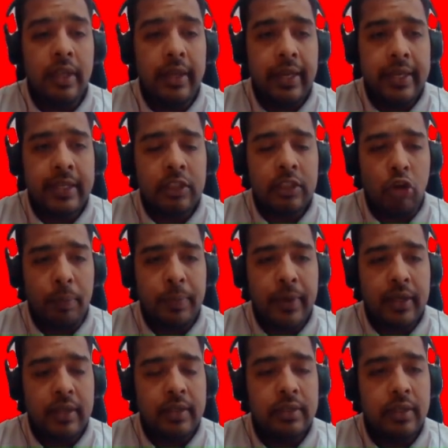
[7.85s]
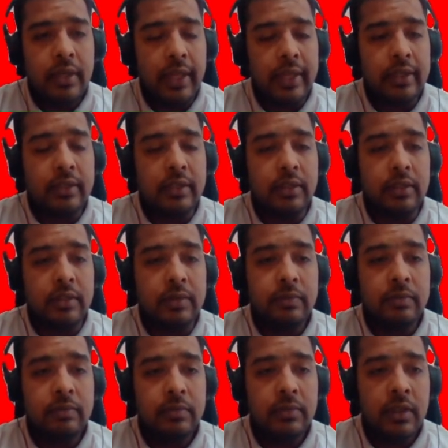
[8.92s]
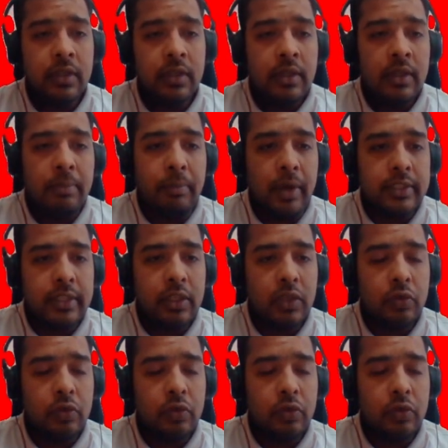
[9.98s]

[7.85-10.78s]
next topic like Basel